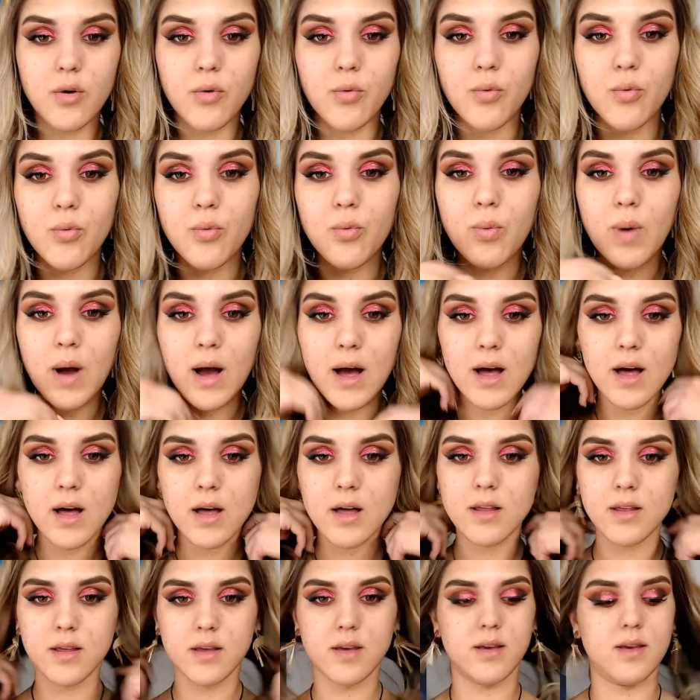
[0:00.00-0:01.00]

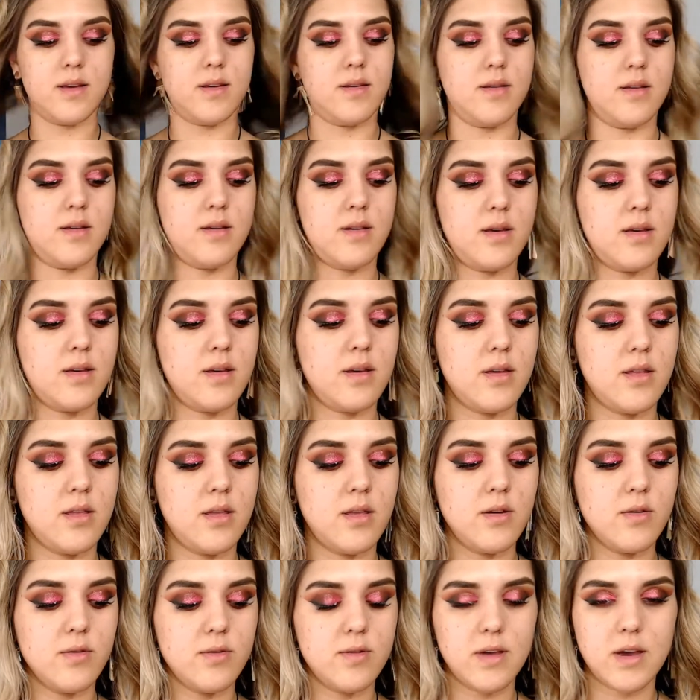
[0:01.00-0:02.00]
While
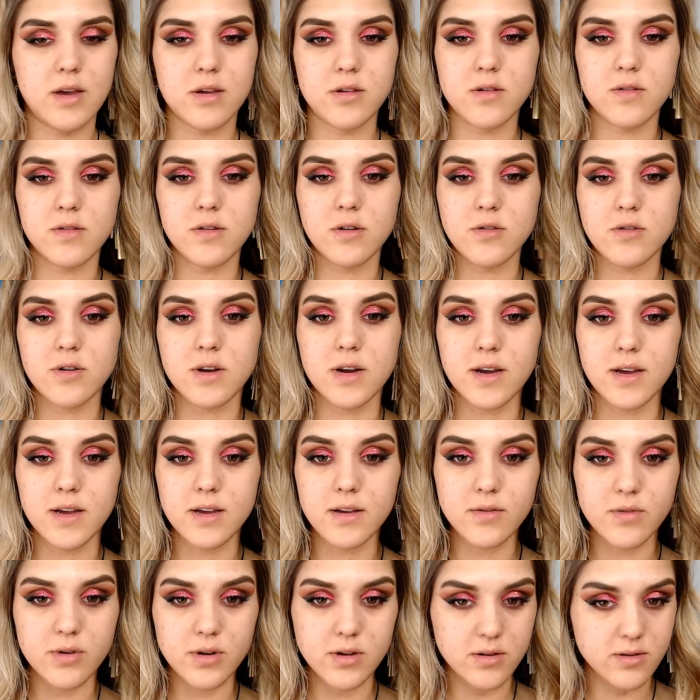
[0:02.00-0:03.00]
those lashes are drying,
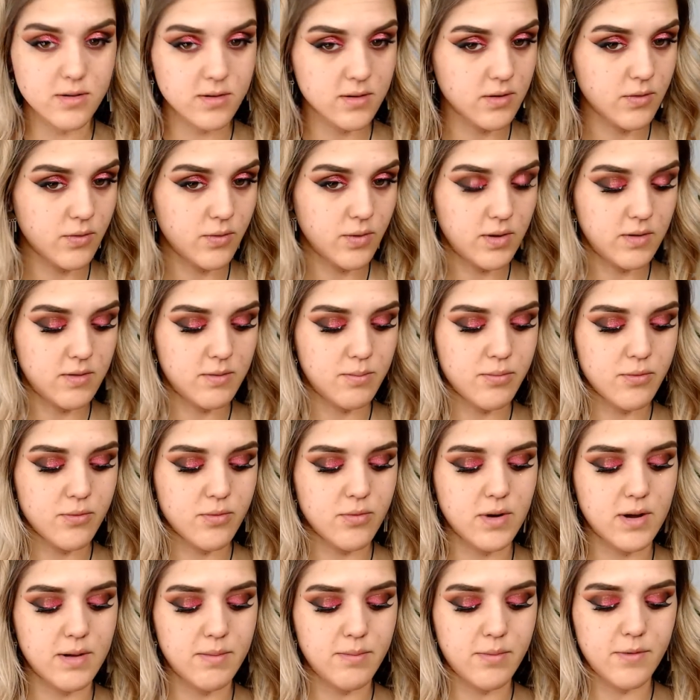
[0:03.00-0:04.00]
we're just going to
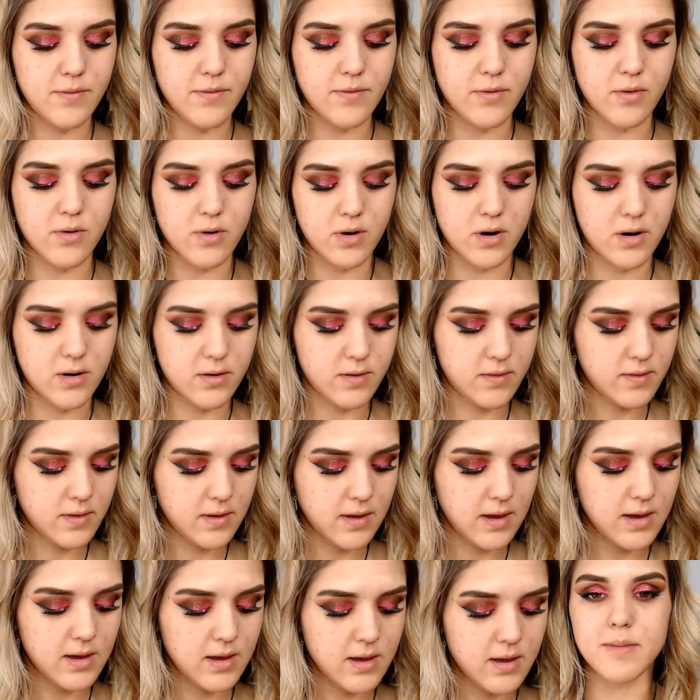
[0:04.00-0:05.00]
prep for our
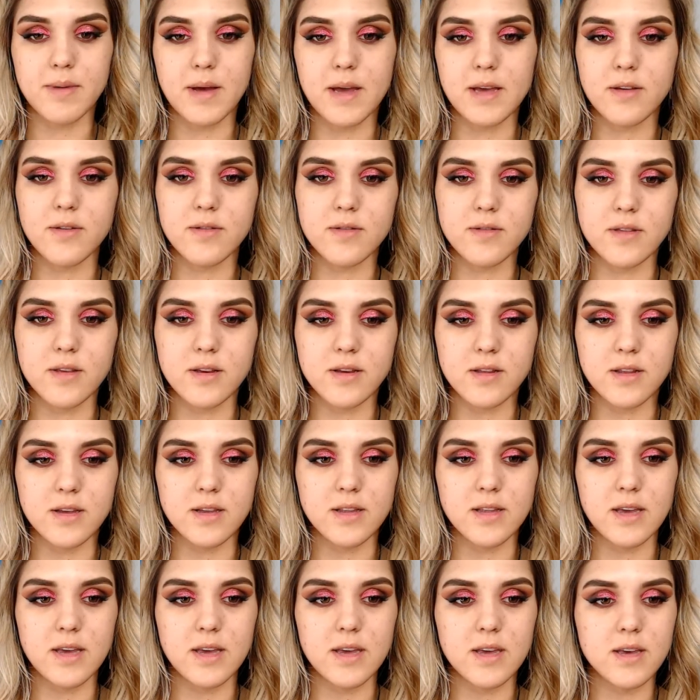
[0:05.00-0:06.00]
skin. I use the
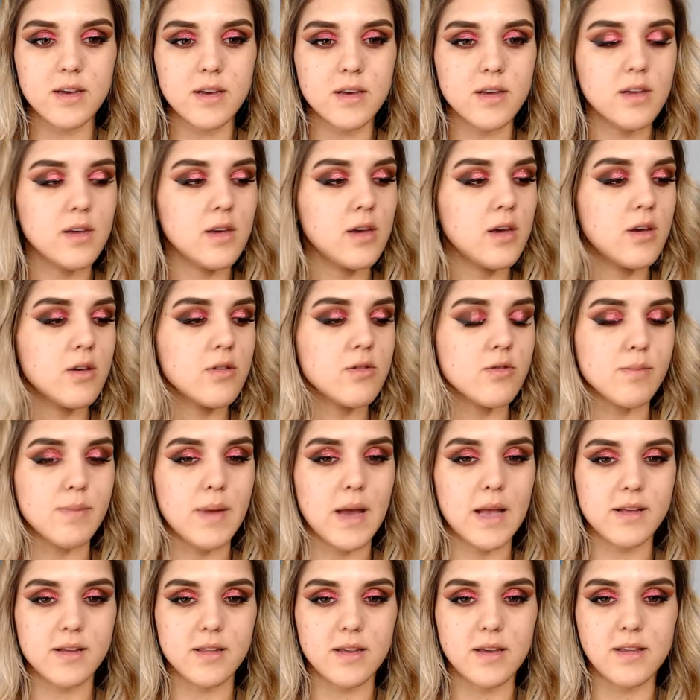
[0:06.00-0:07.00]
Clinique
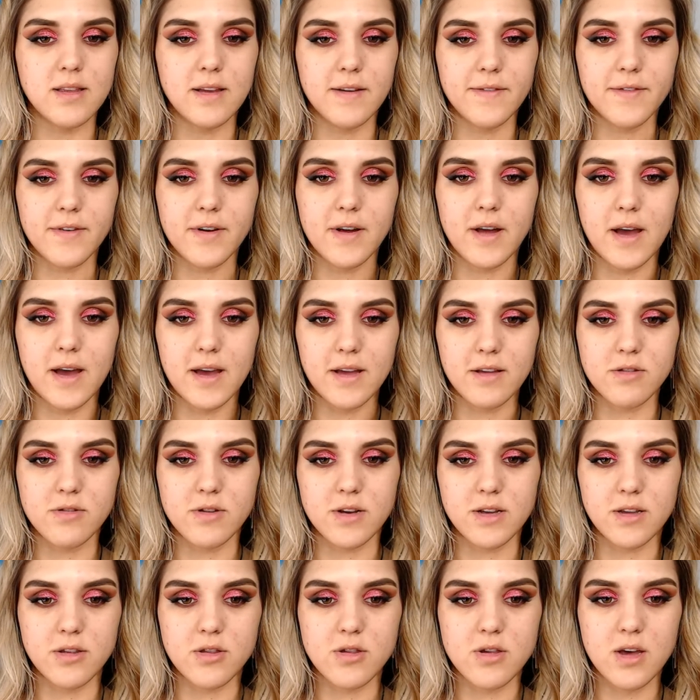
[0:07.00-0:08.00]
Dramatically Different
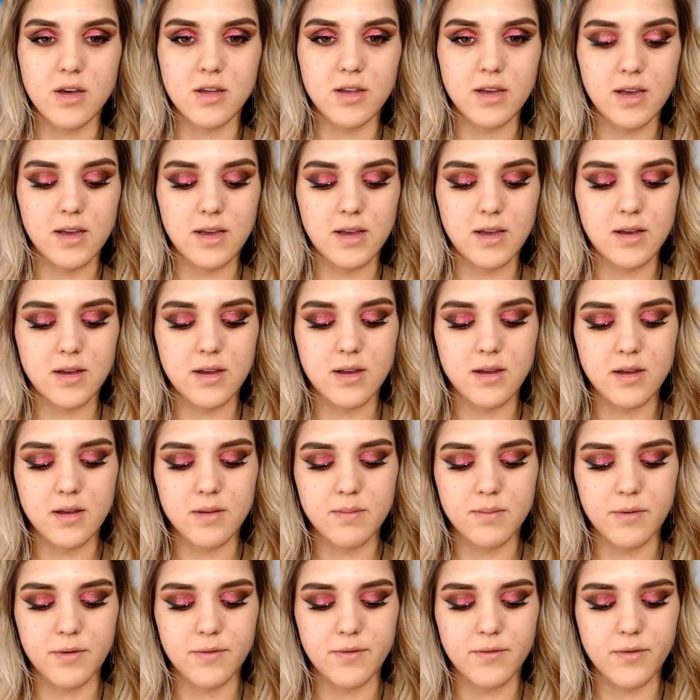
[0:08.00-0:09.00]
Hydrating Jelly
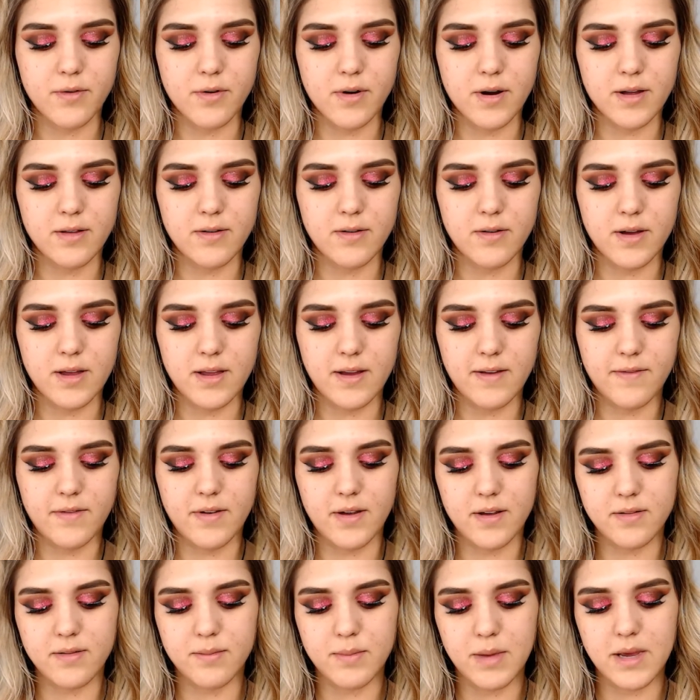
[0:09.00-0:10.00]
before I do any
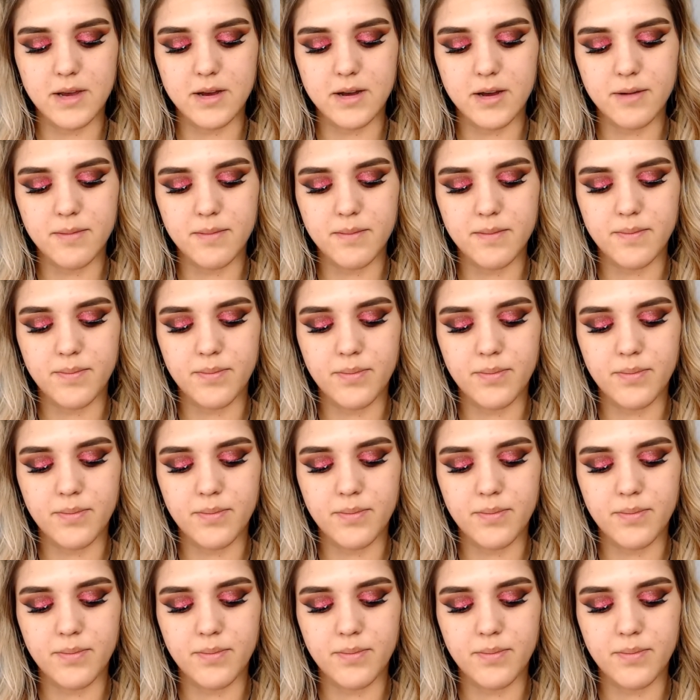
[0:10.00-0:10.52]
face makeup.